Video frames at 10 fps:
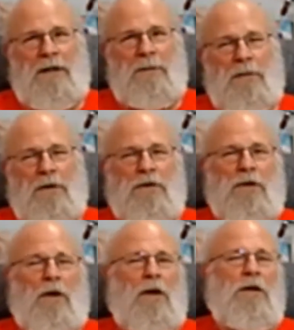and
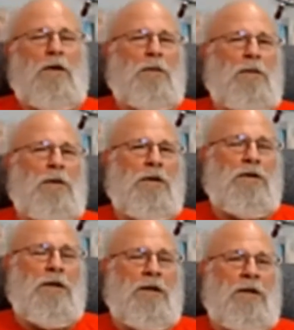I guarantee
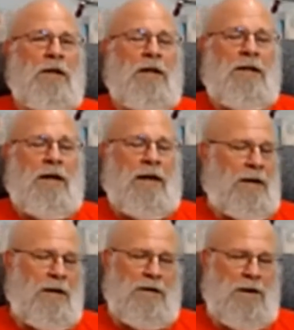it's going to devolve into
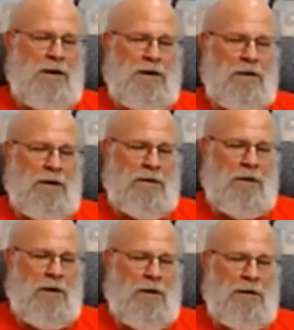scuba diving sooner
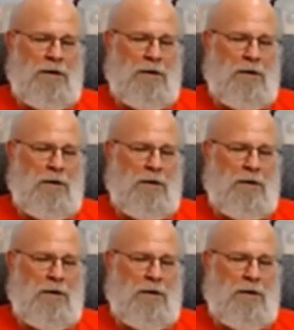or later.